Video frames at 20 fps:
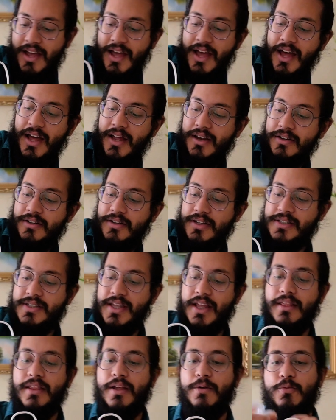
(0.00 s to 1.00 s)
And they
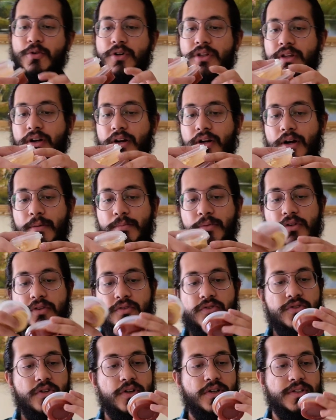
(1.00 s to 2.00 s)
sent them with a couple of
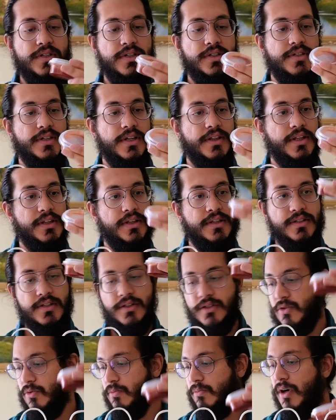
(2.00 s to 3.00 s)
sauces. I think this
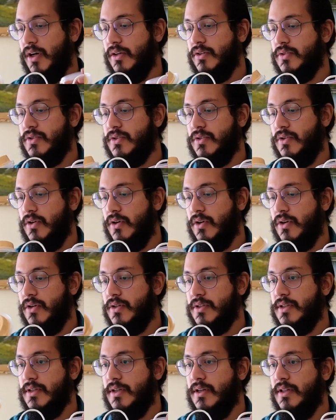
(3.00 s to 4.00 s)
is tomato
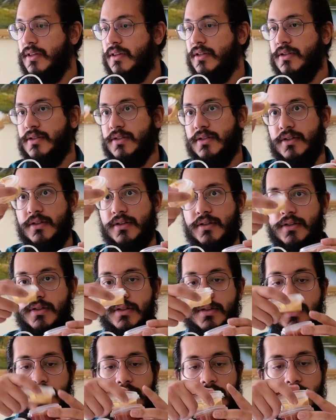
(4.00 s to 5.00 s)
sauce and this
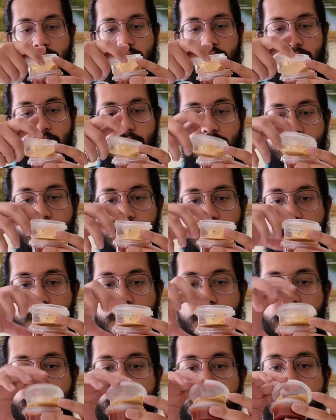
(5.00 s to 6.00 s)
is
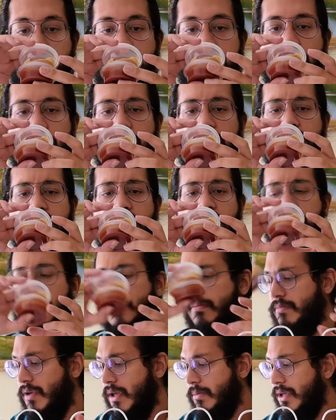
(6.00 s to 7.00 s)
tartar,
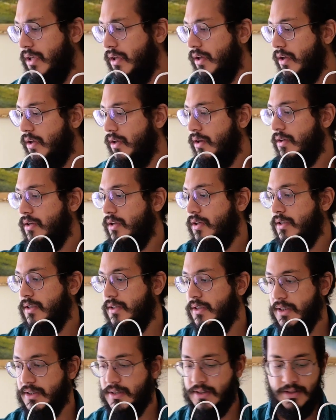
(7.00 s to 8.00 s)
maybe.
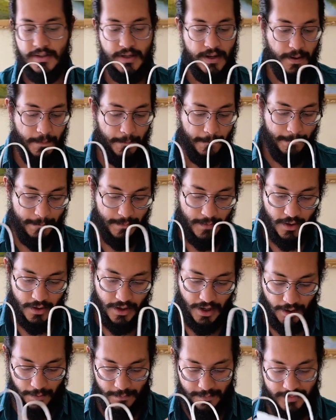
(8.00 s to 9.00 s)
Let's see.
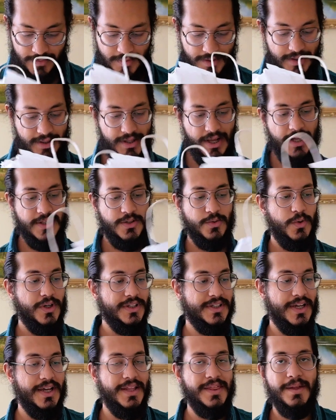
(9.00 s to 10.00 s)
Okay, that's
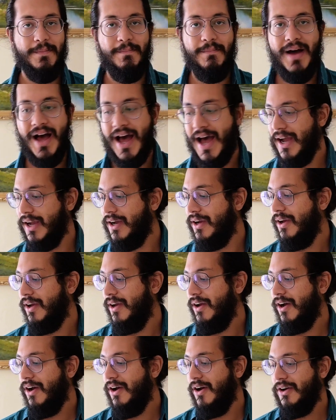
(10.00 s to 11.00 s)
what's in the bag.
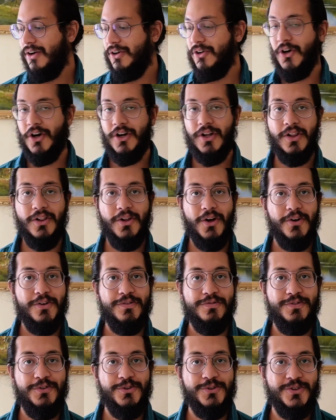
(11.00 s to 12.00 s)
Got a lot of
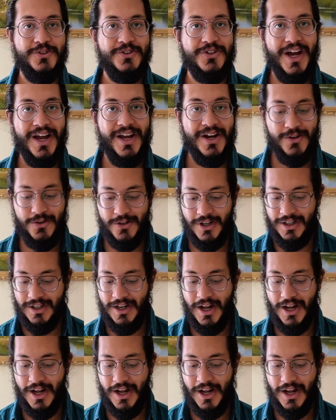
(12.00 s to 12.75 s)
food to try out right